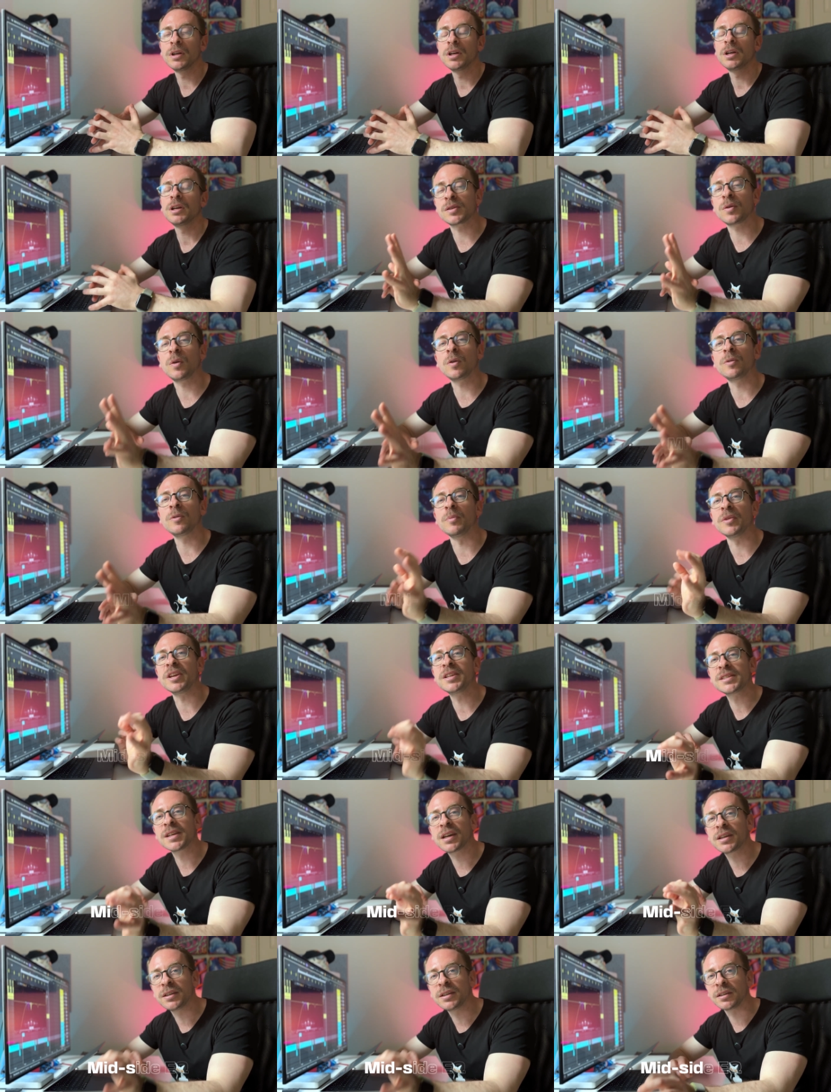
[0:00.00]
It's called
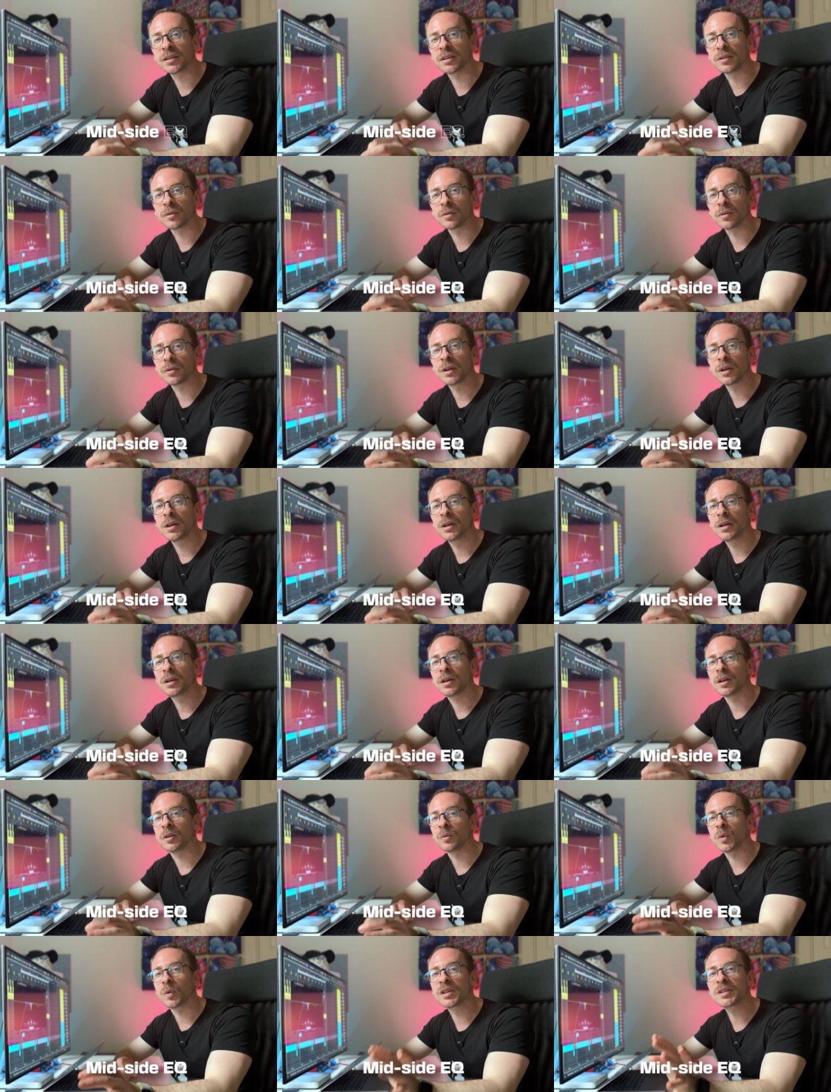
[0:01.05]
mid-side EQ,
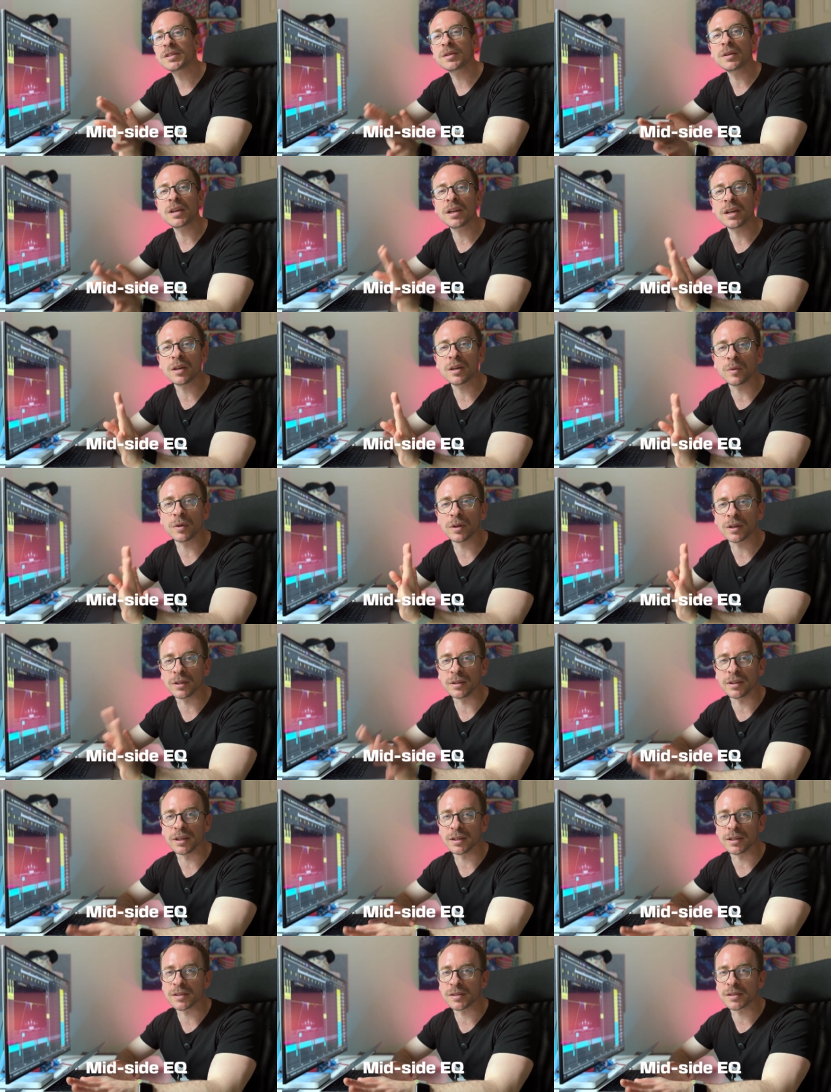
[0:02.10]
and once you hear what it
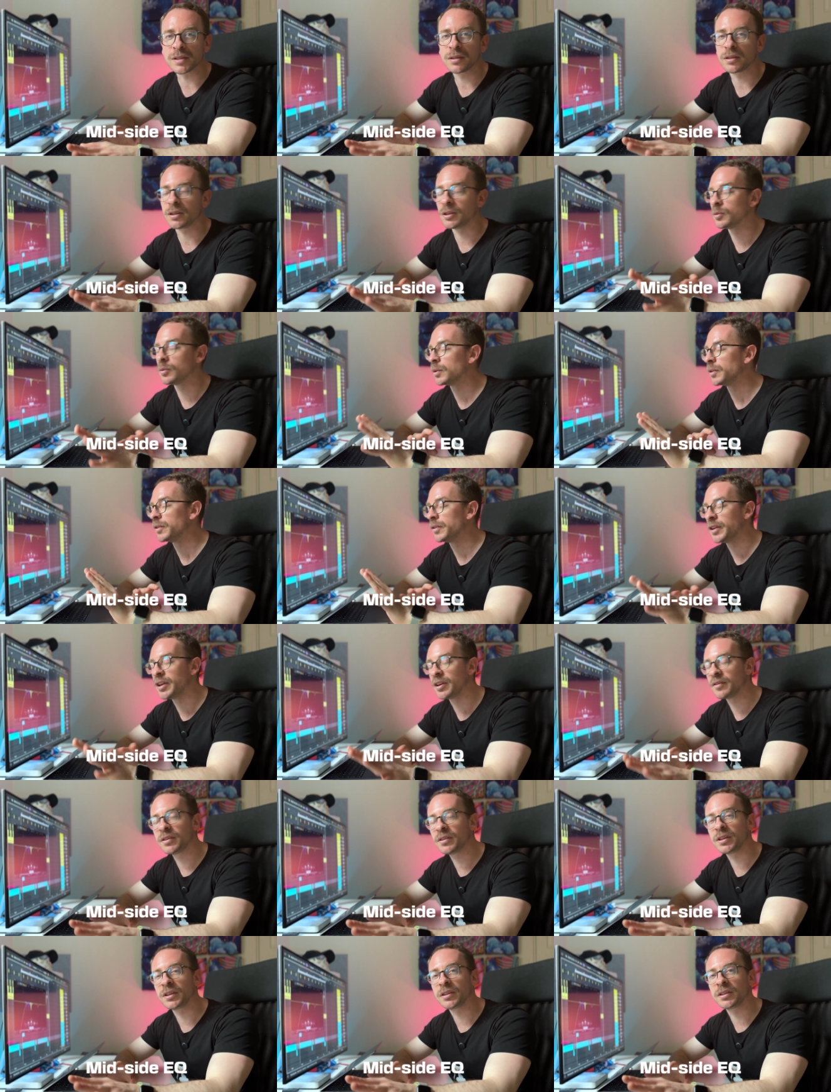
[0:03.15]
does, you will
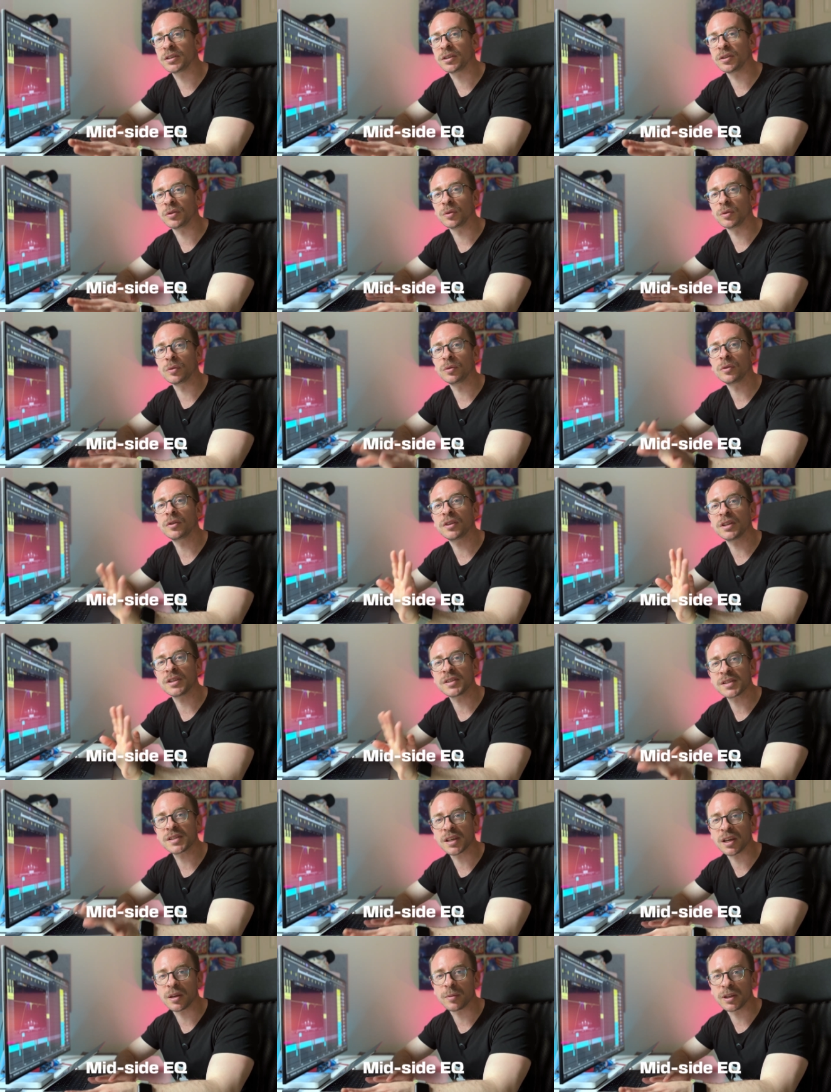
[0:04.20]
never EQ the
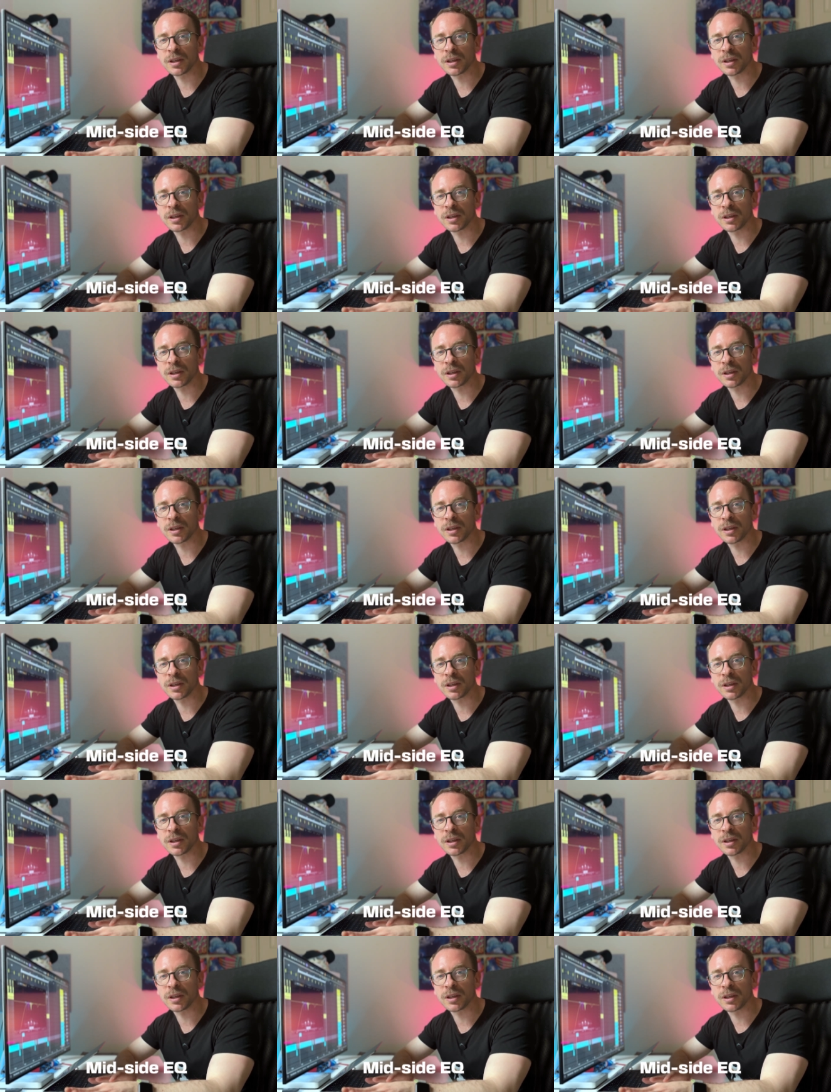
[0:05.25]
same